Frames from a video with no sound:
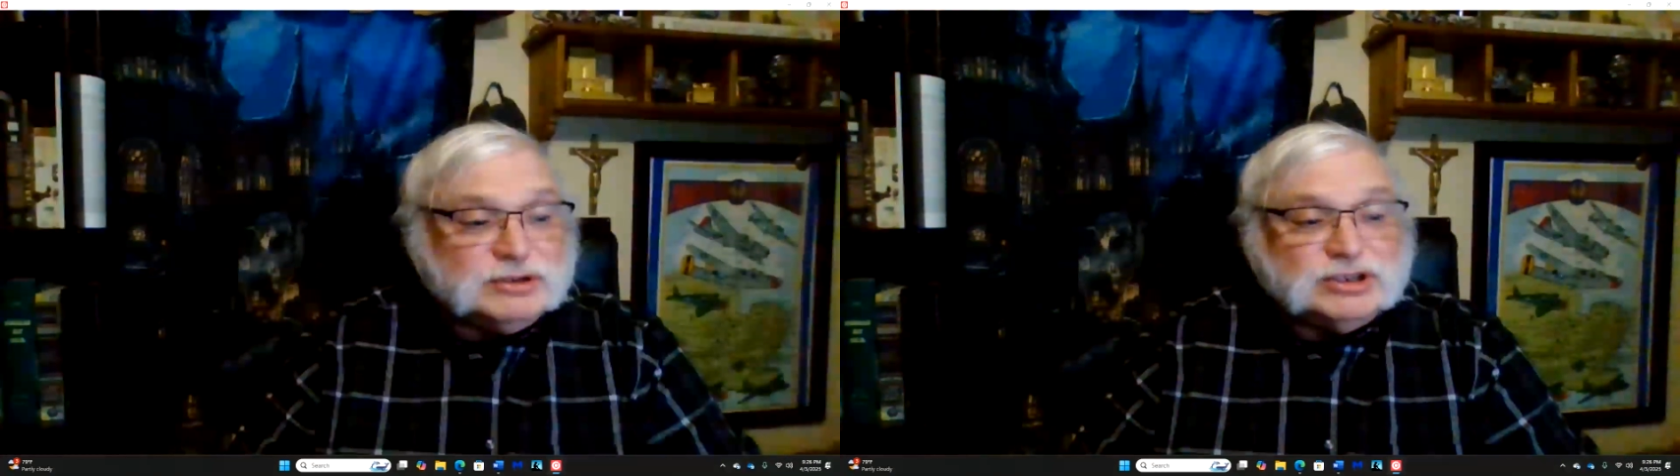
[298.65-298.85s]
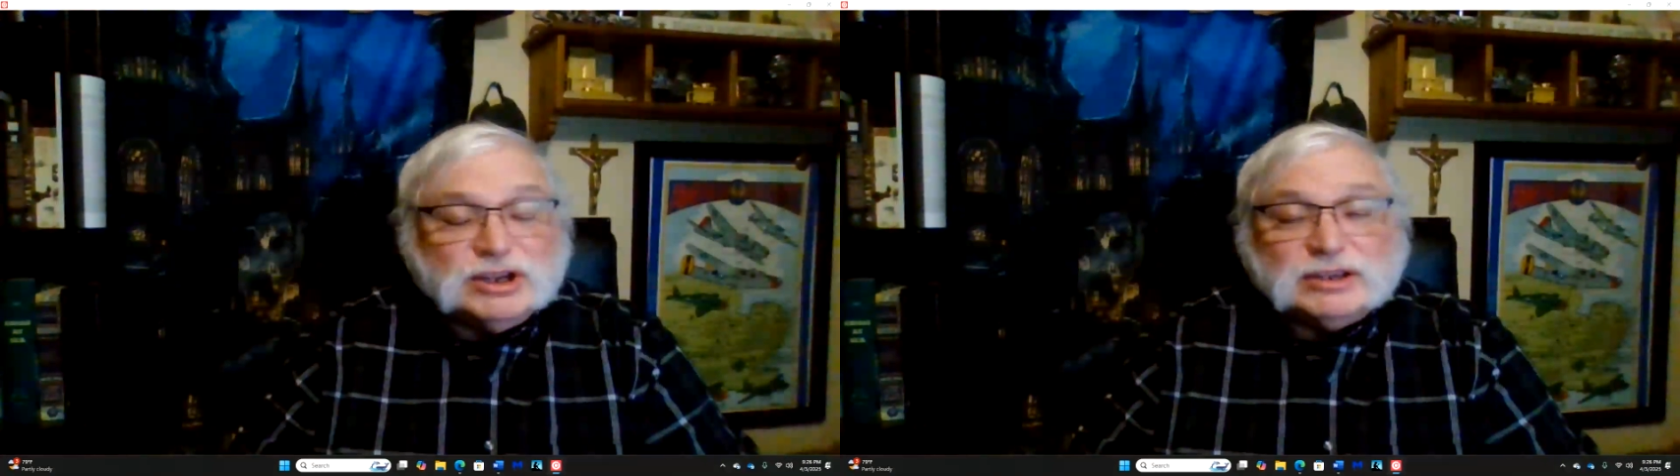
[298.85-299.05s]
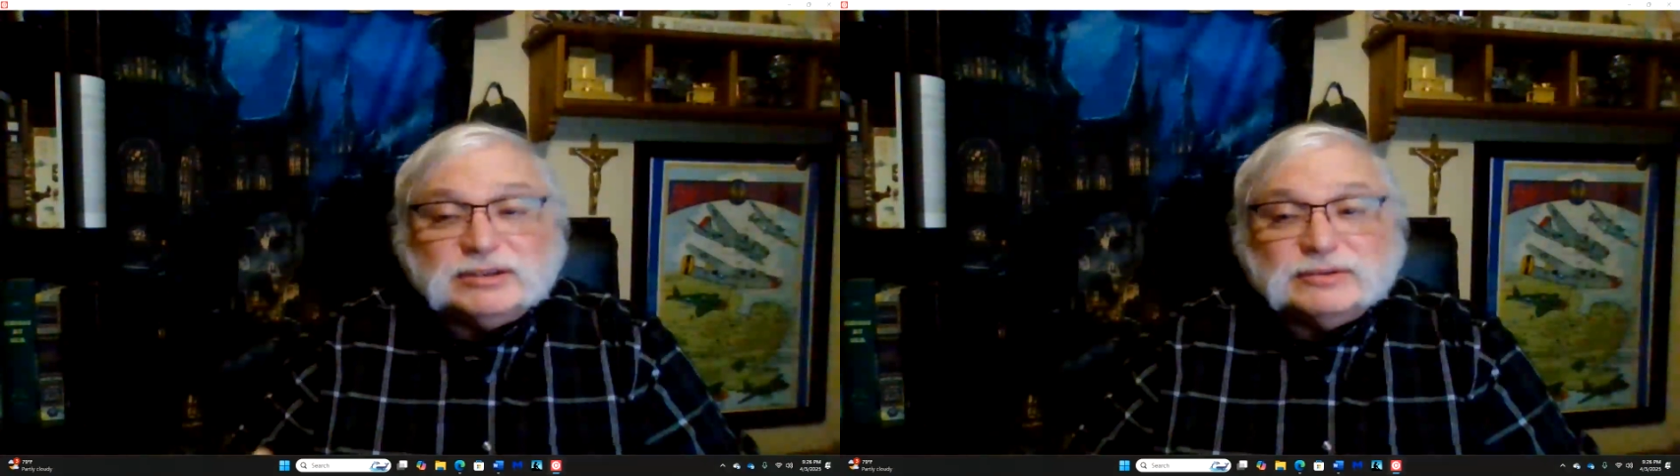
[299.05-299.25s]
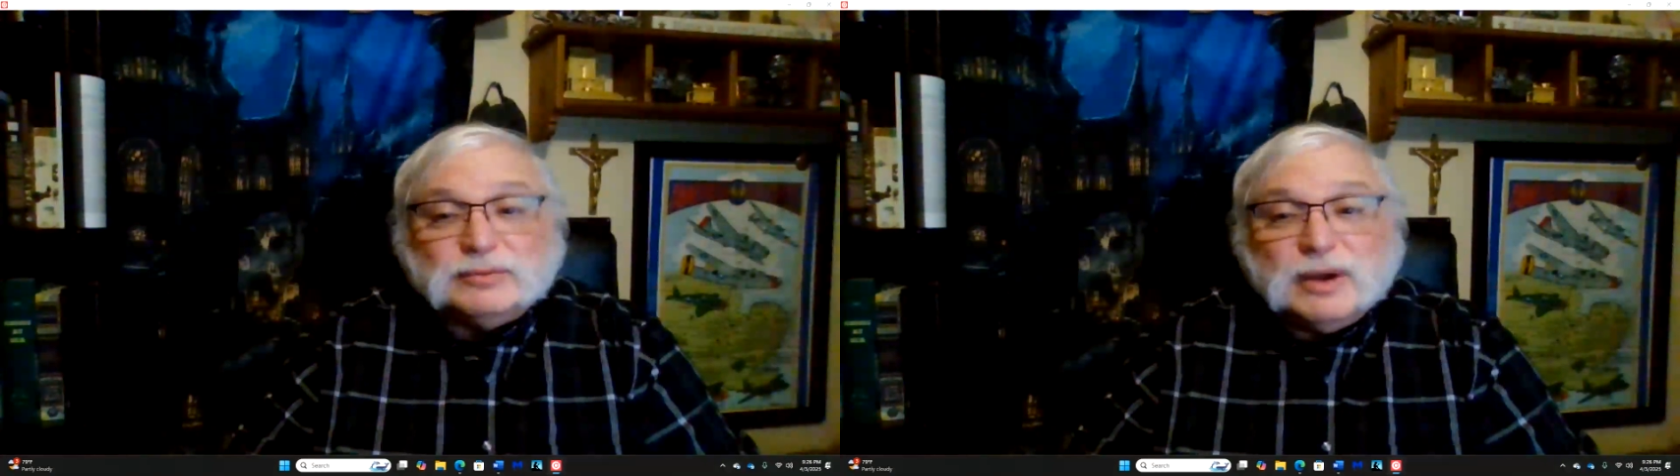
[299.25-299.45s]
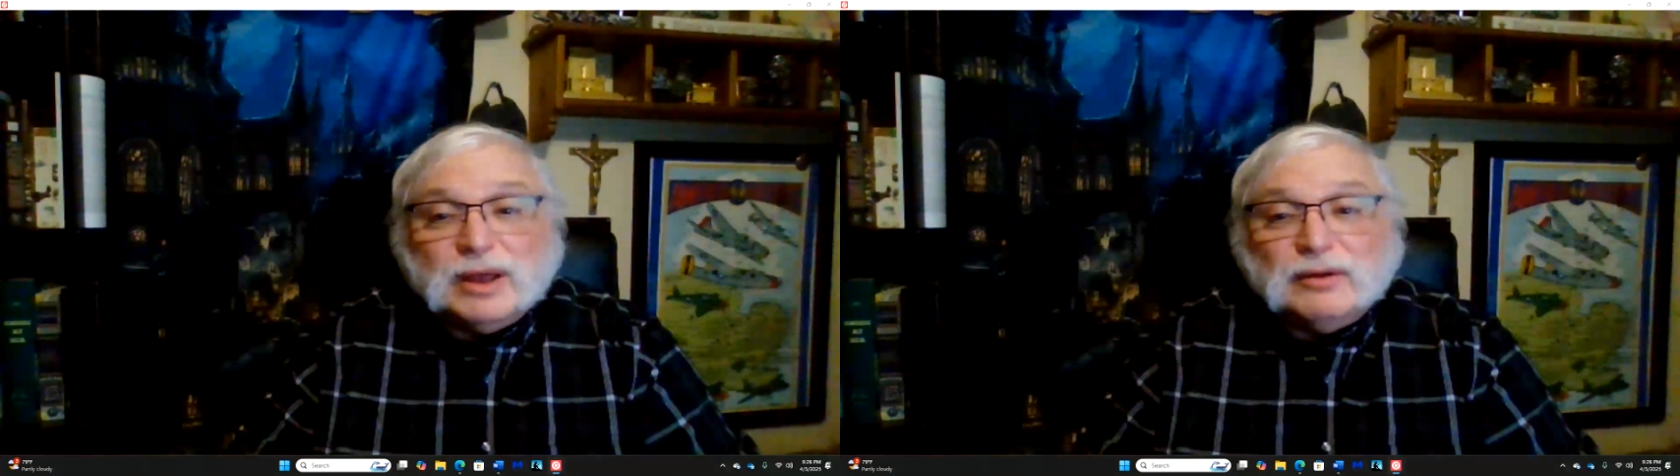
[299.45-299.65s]
just as
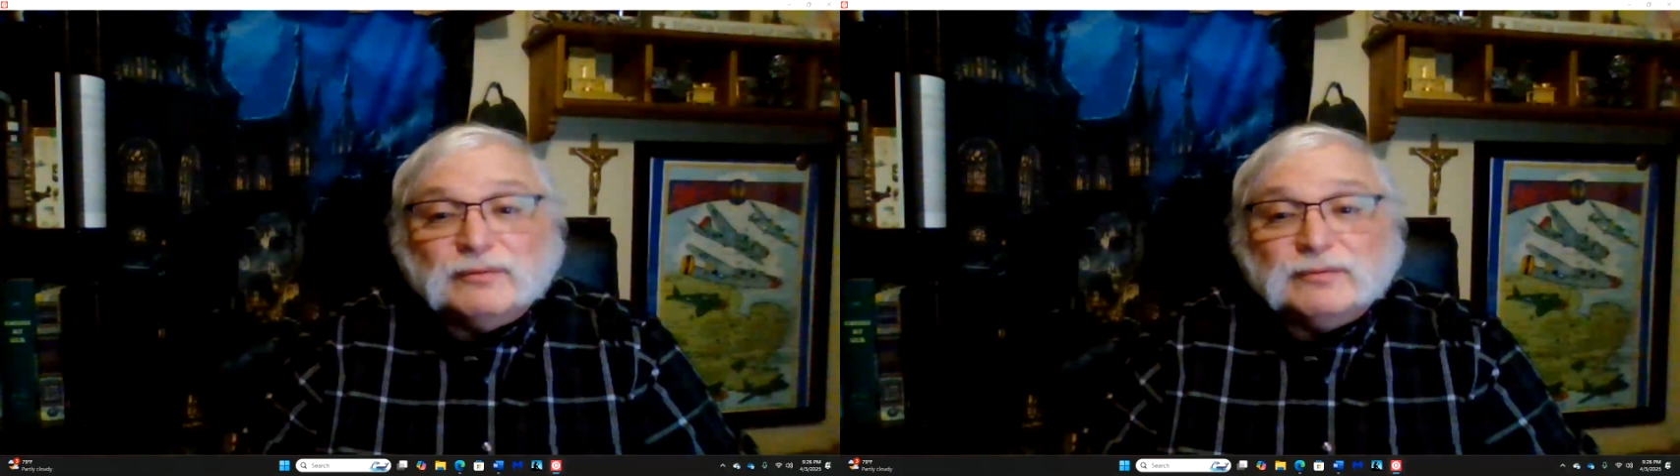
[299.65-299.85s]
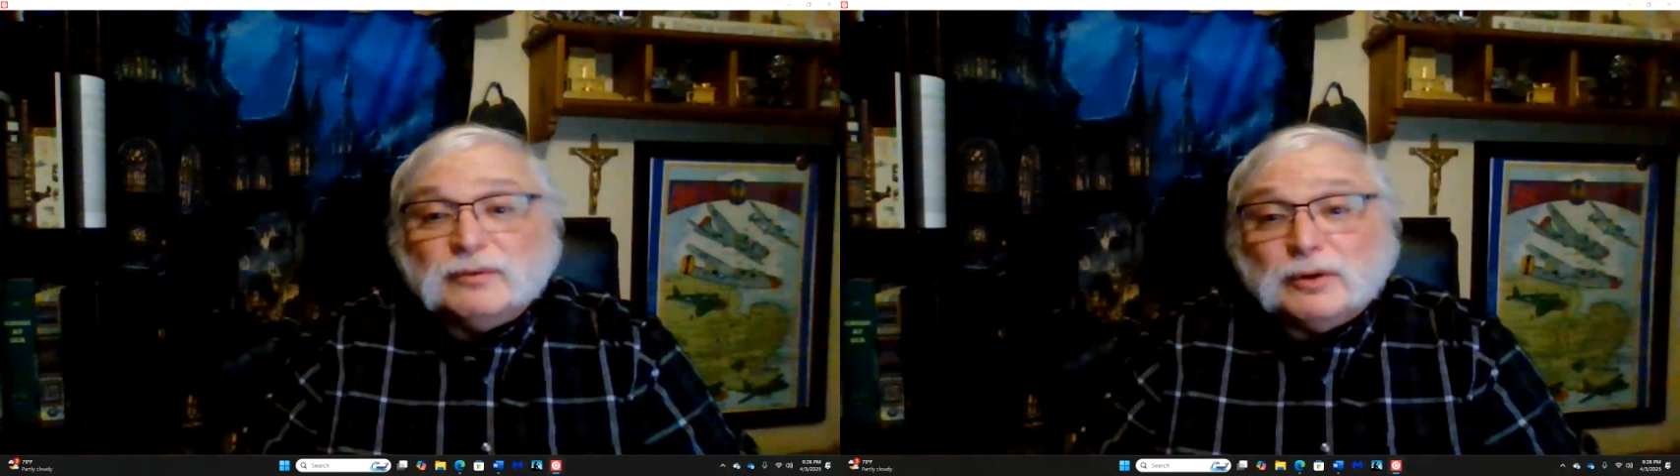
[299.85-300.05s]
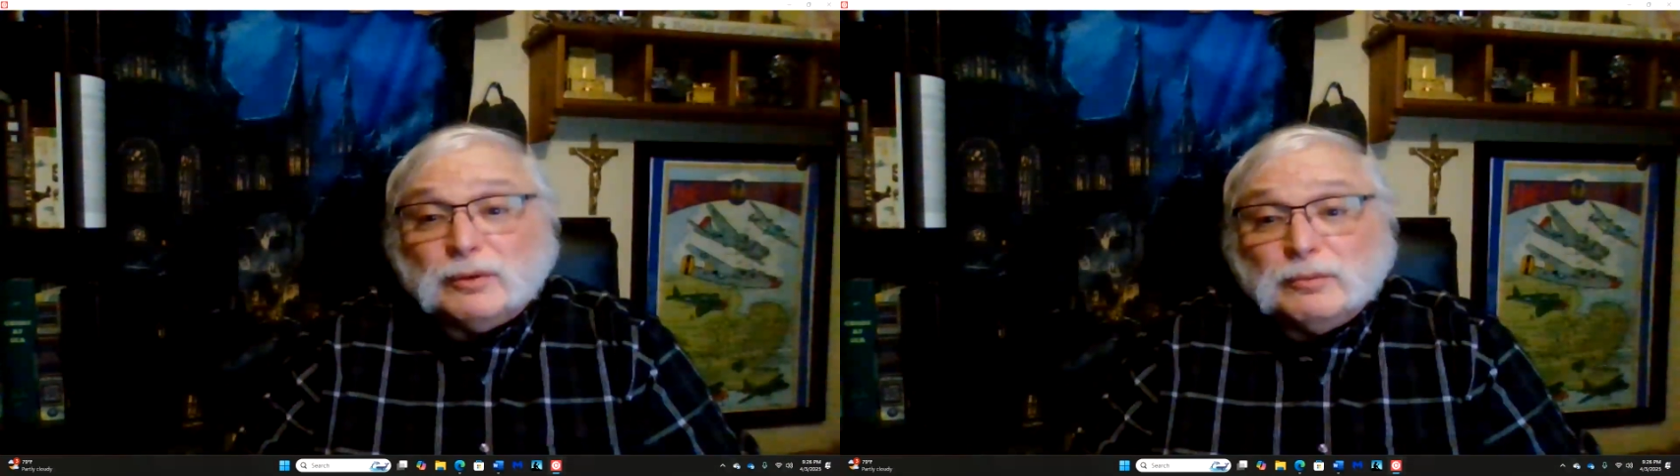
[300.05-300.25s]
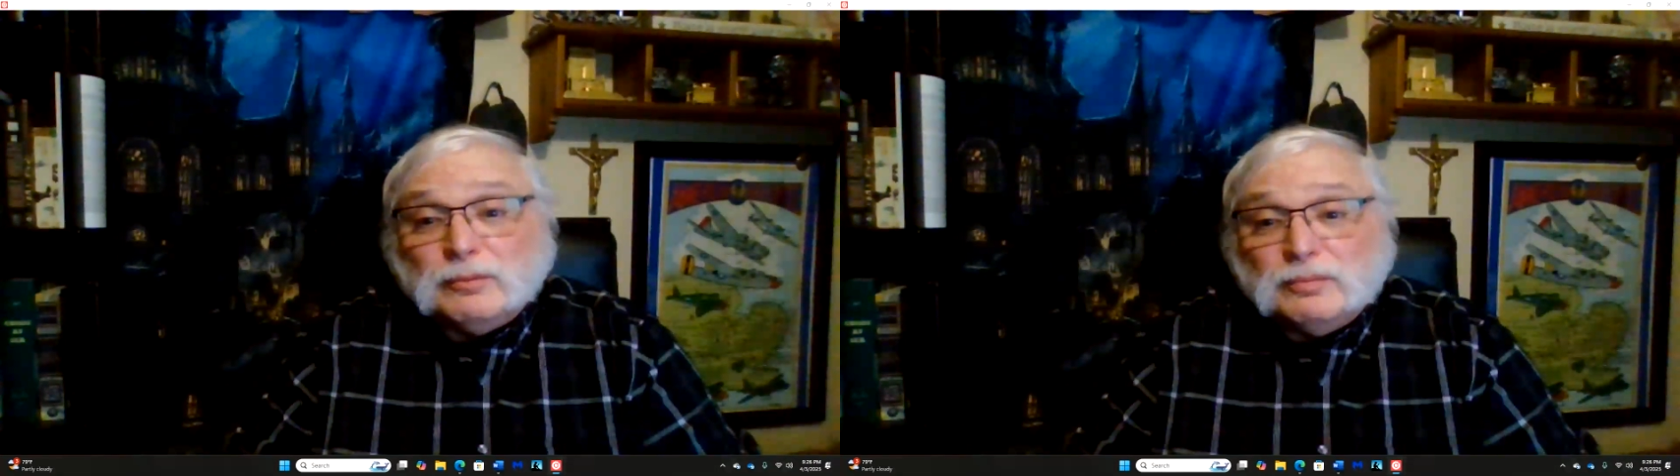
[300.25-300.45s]
well for